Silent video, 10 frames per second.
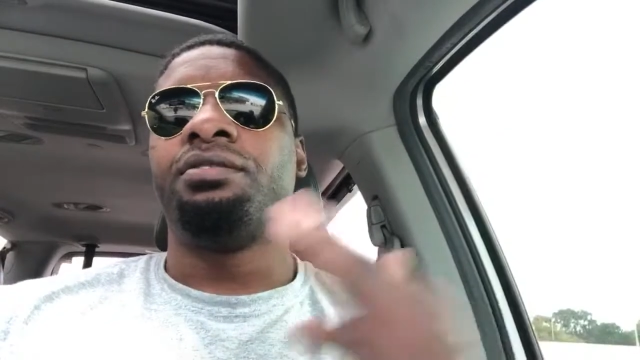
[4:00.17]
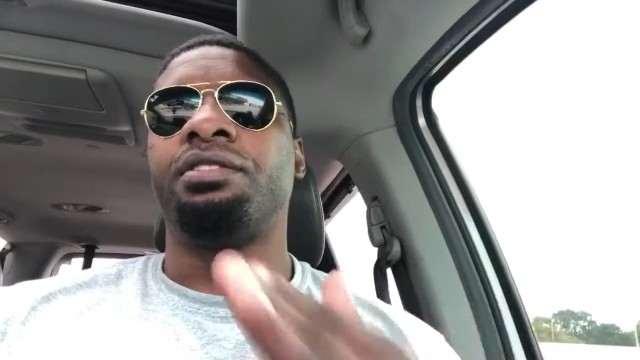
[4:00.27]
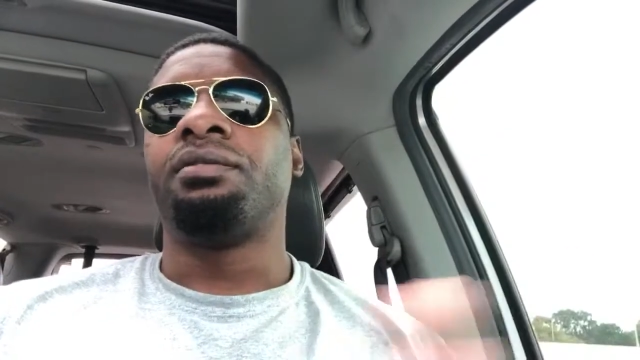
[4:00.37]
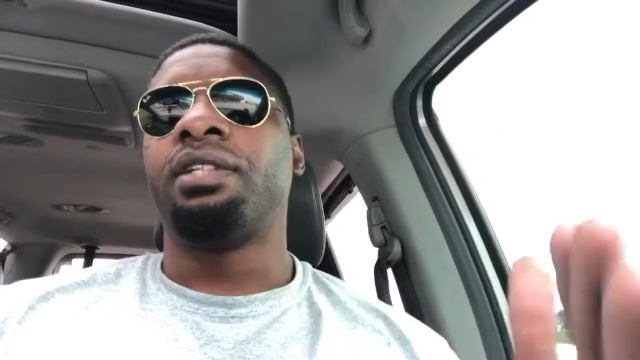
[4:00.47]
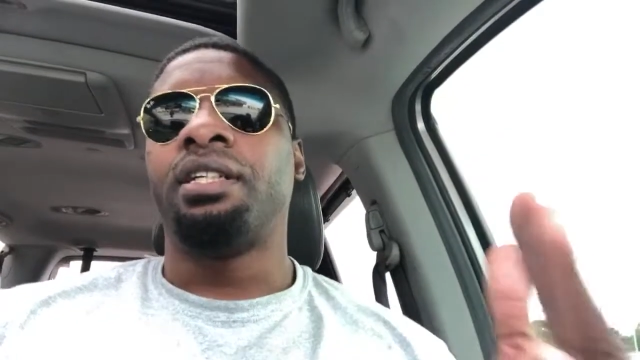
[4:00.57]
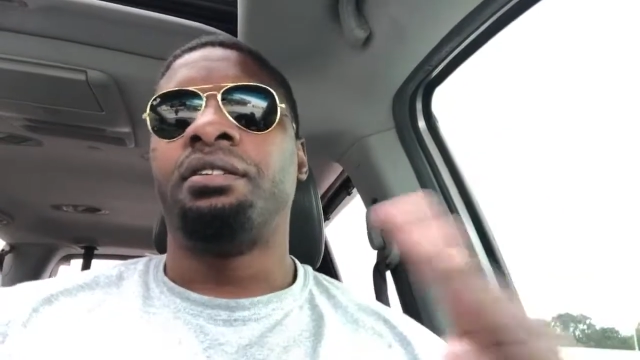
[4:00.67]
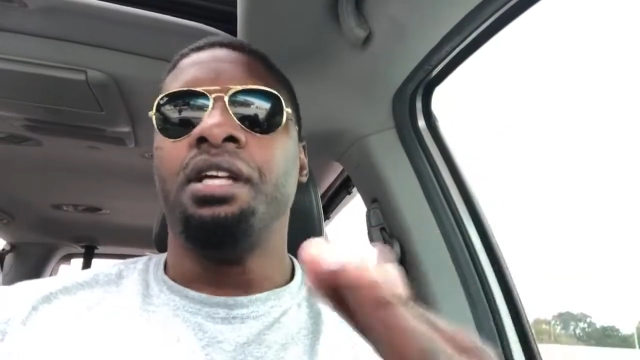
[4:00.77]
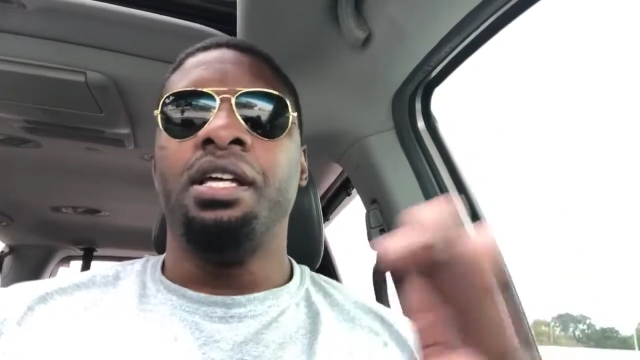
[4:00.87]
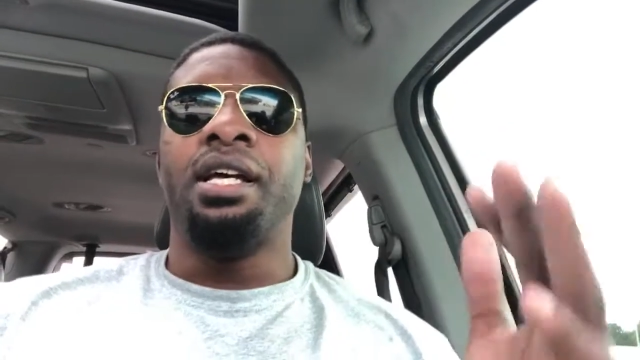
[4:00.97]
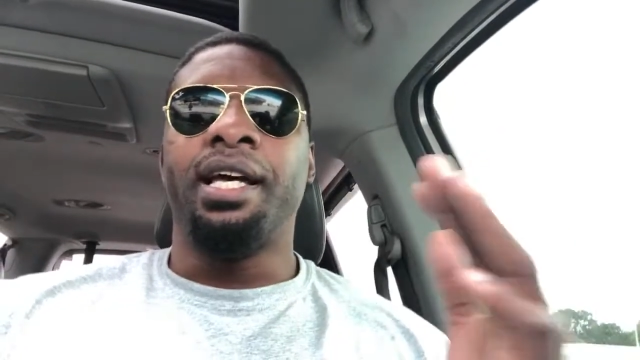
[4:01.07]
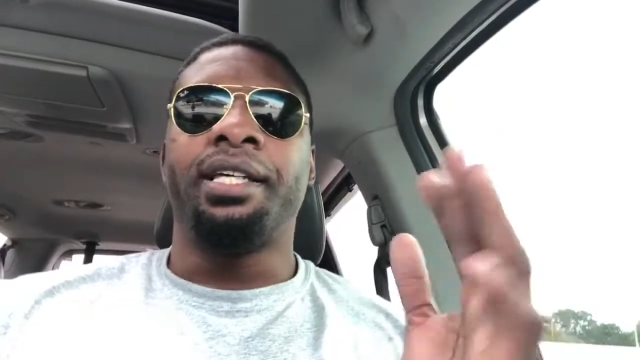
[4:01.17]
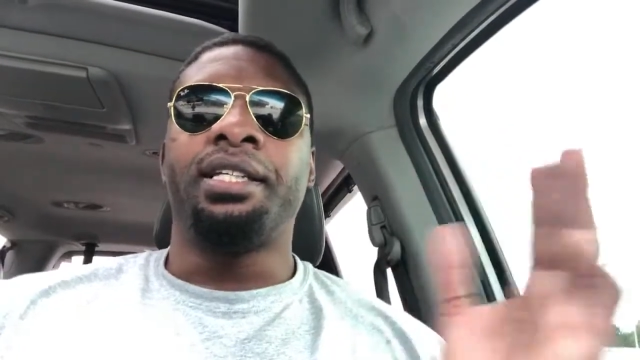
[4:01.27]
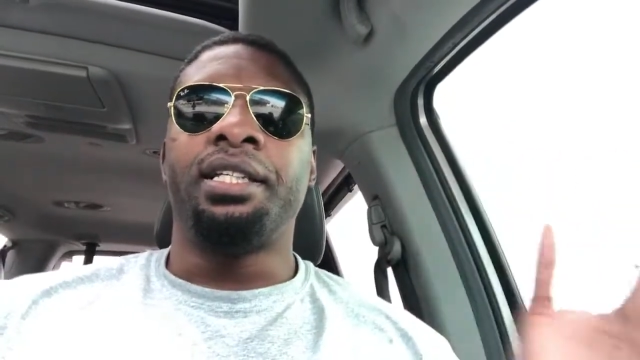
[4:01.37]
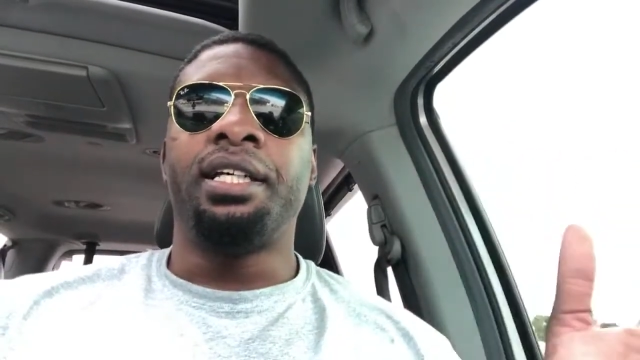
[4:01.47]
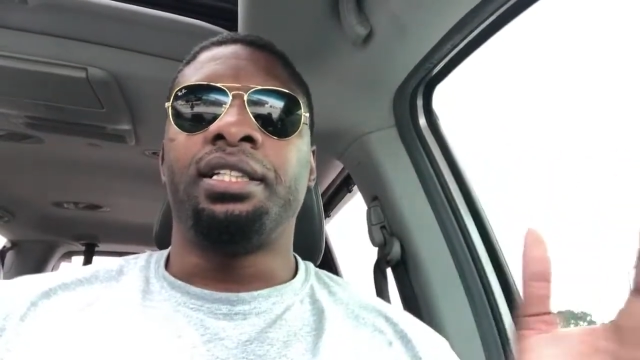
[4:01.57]
moving around, I
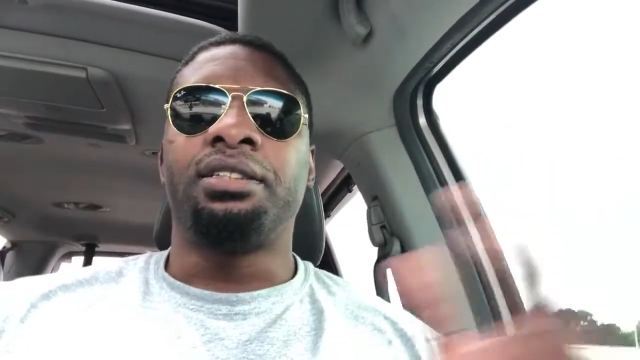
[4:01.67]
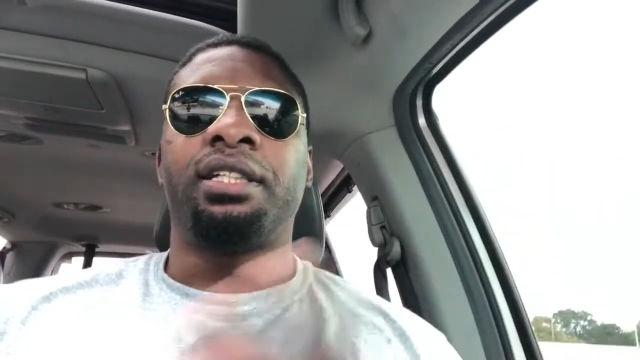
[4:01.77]
get hit.